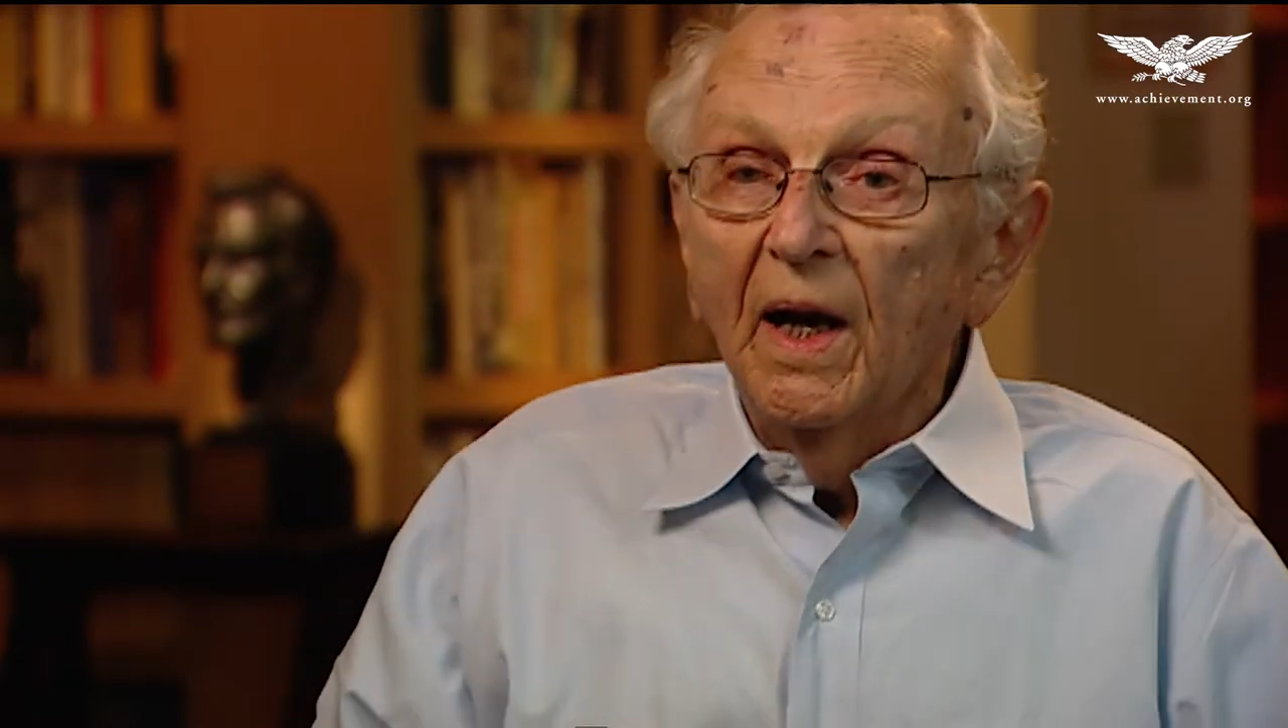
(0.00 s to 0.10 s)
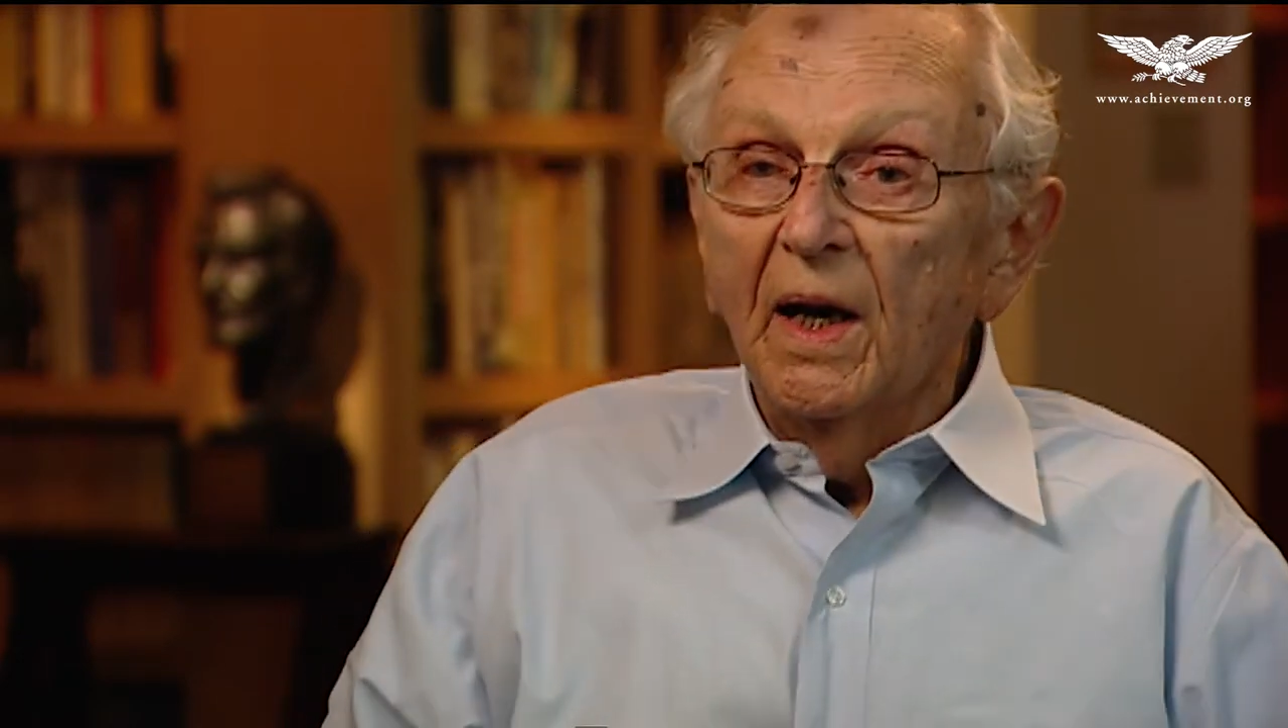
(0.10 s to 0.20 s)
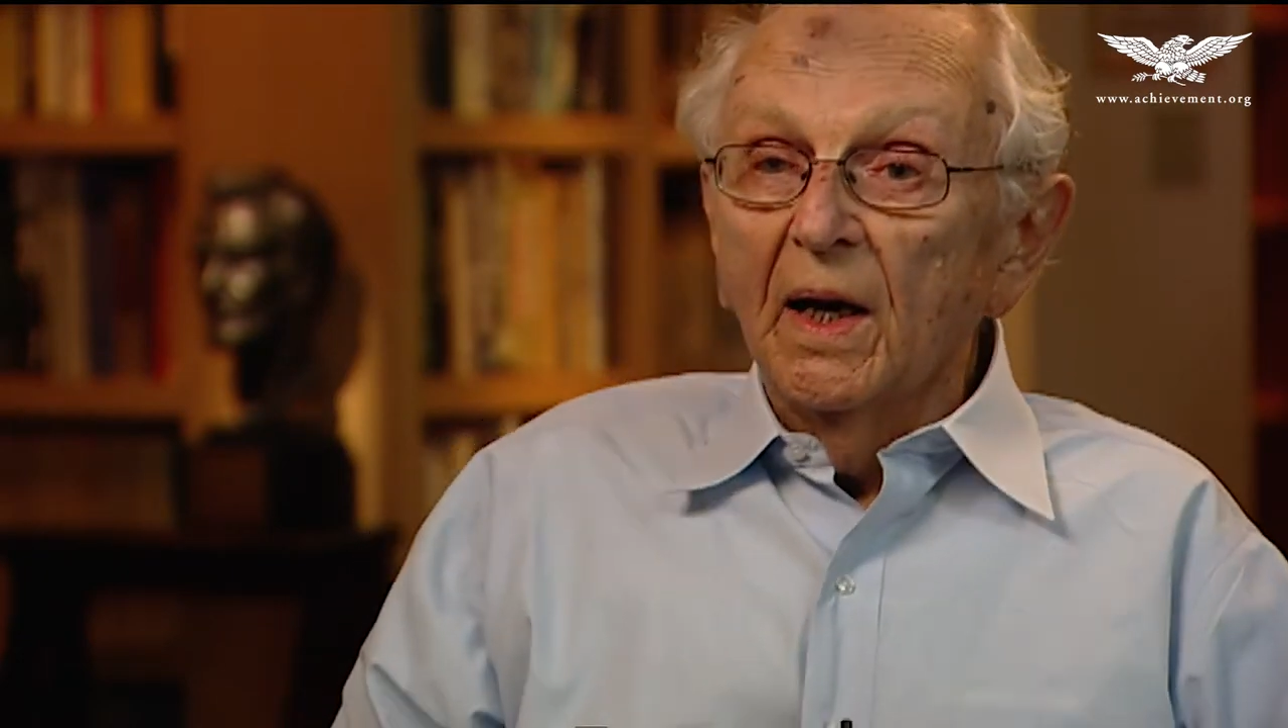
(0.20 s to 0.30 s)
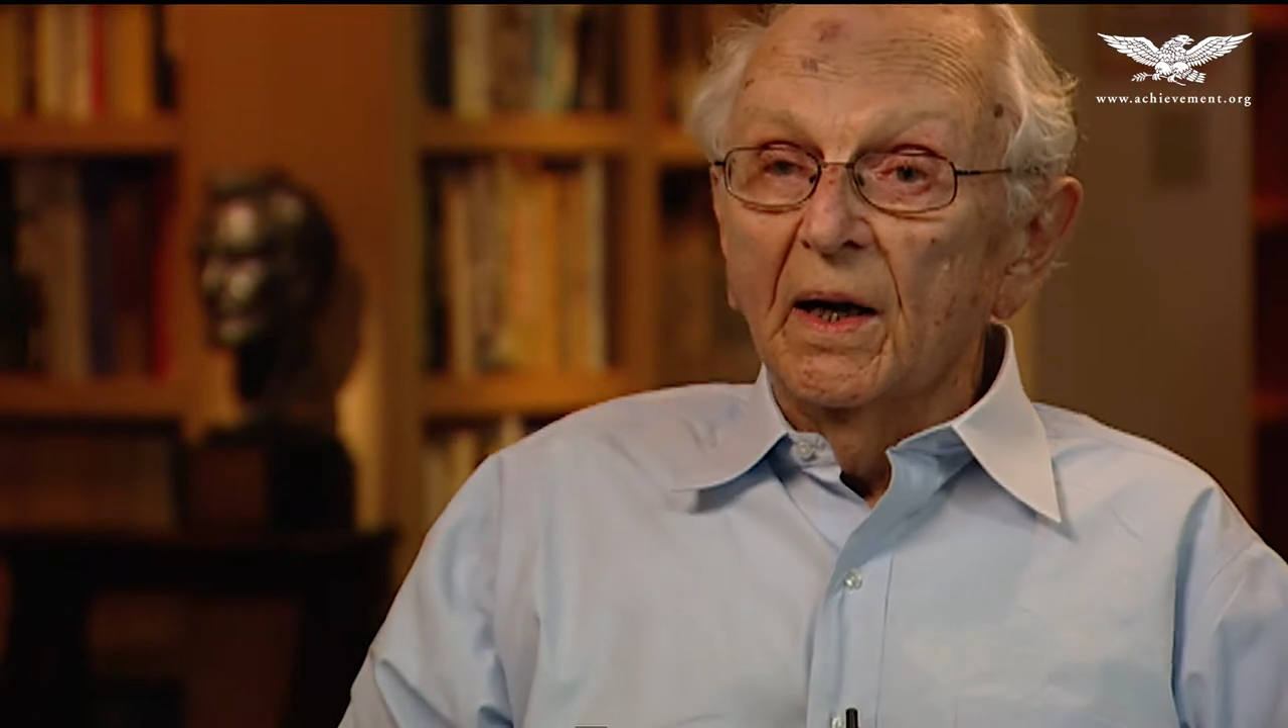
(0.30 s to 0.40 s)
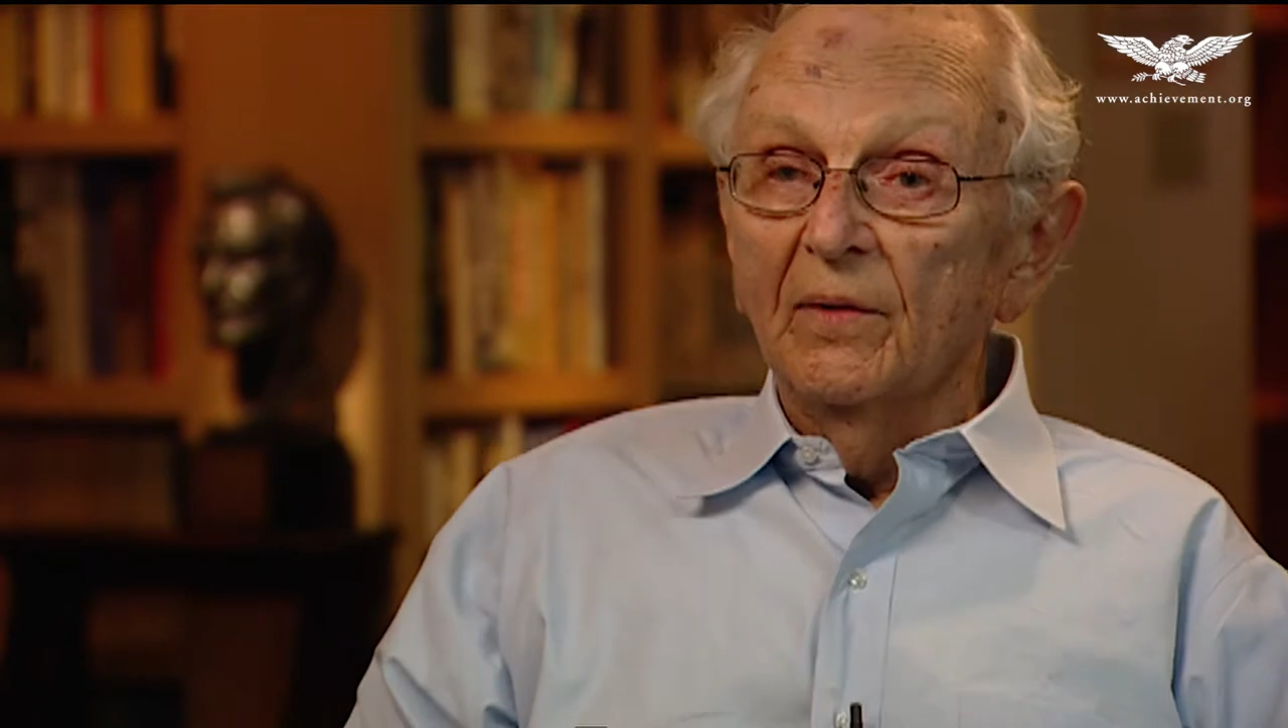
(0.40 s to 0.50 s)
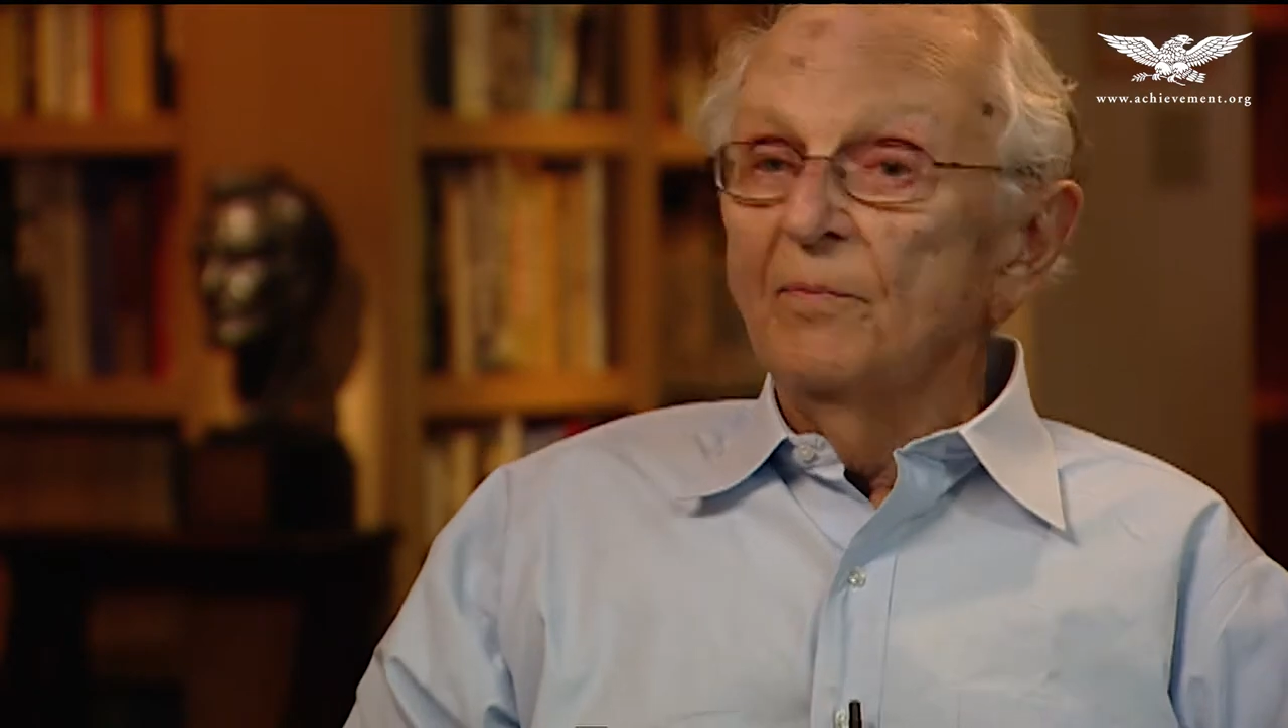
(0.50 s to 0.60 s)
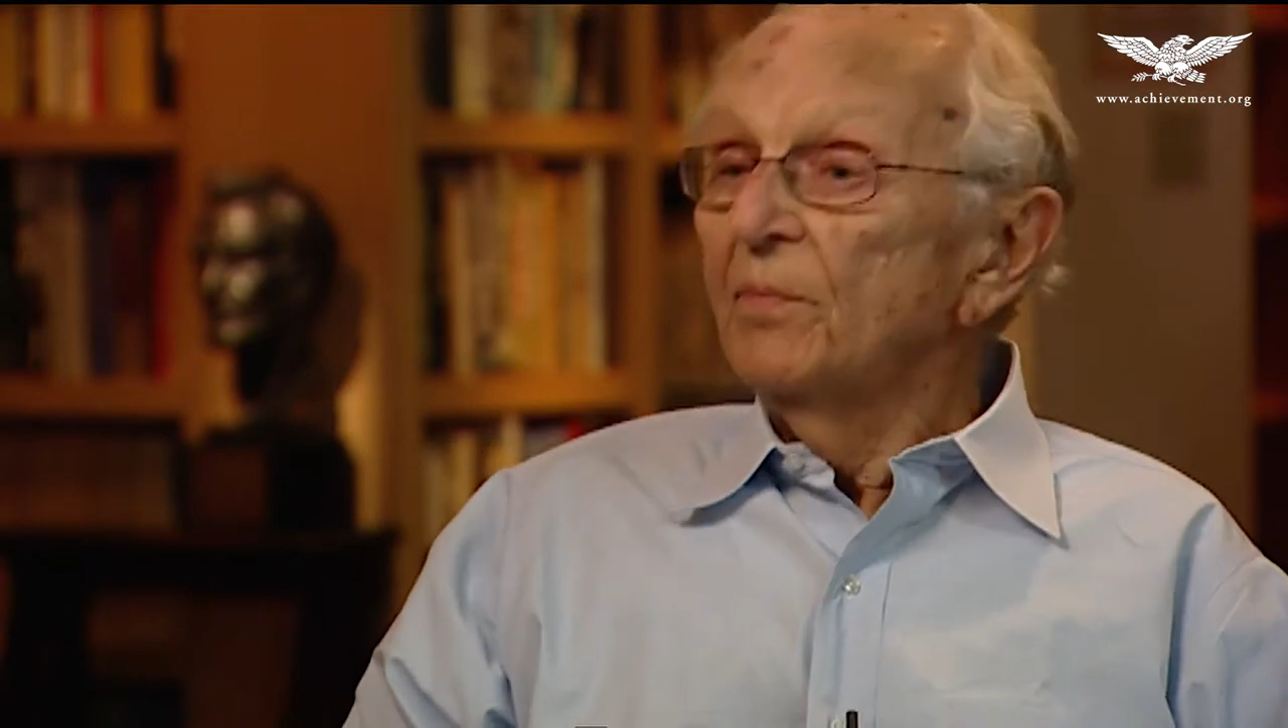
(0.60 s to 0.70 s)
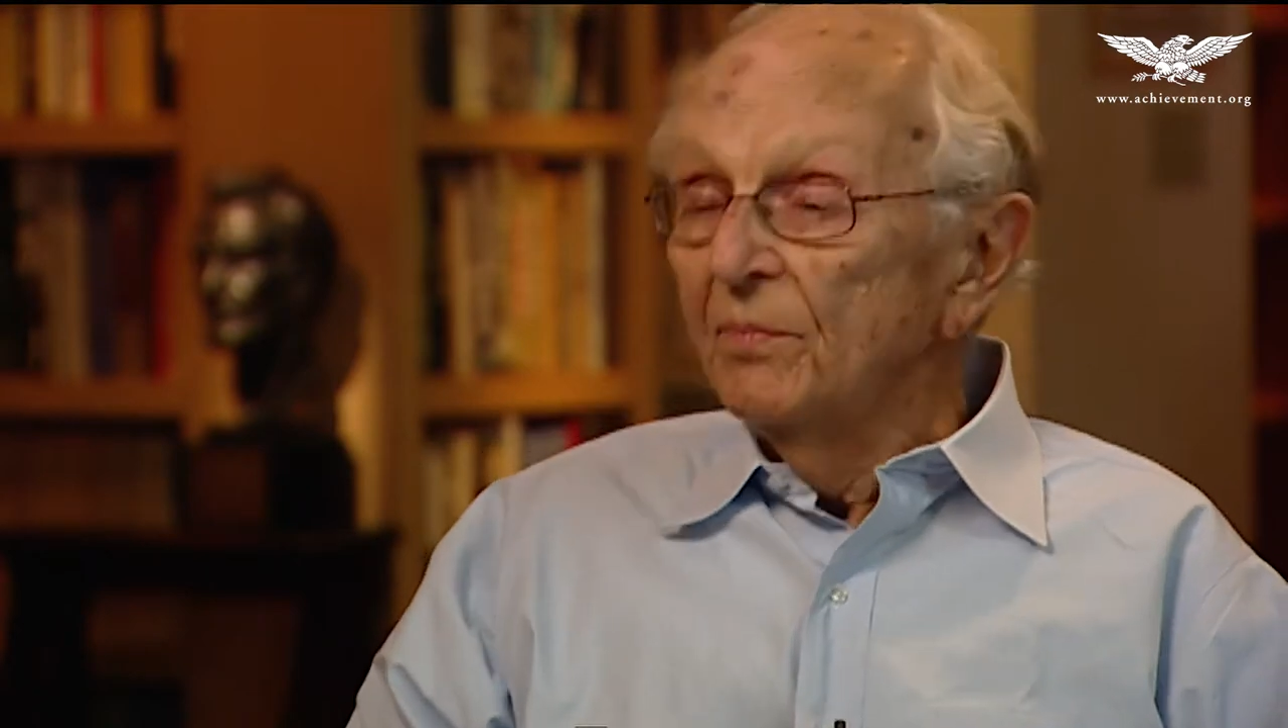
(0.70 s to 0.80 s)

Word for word: of,